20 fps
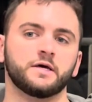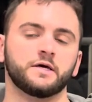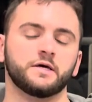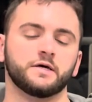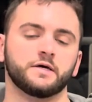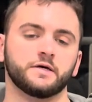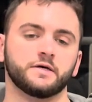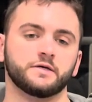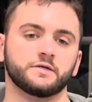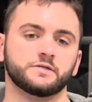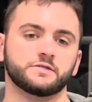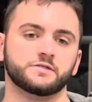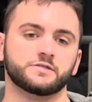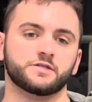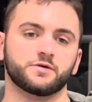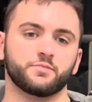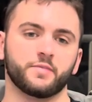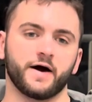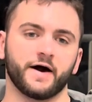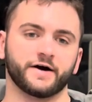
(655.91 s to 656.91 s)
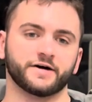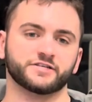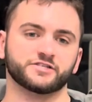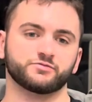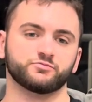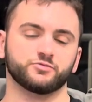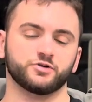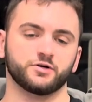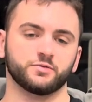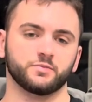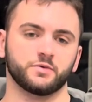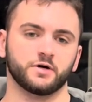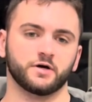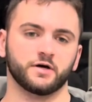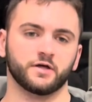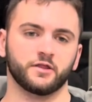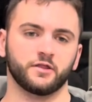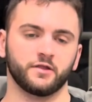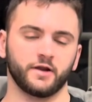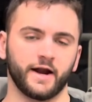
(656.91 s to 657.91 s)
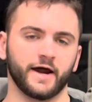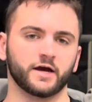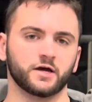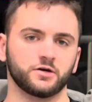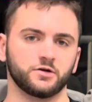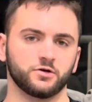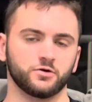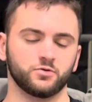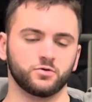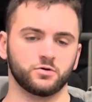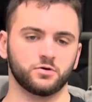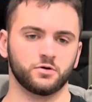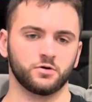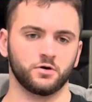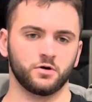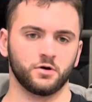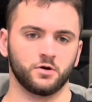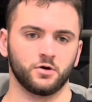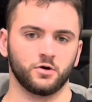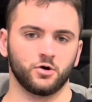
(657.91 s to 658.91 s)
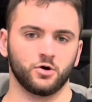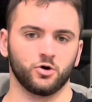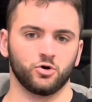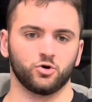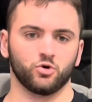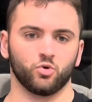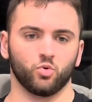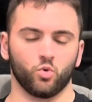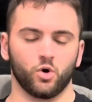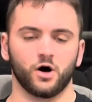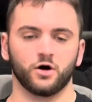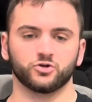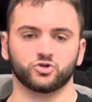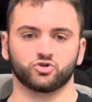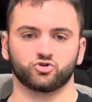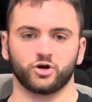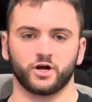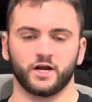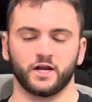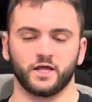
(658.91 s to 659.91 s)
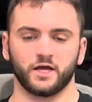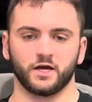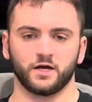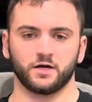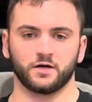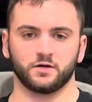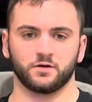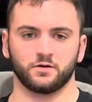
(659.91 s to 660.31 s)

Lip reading: is the maximum that I can do while training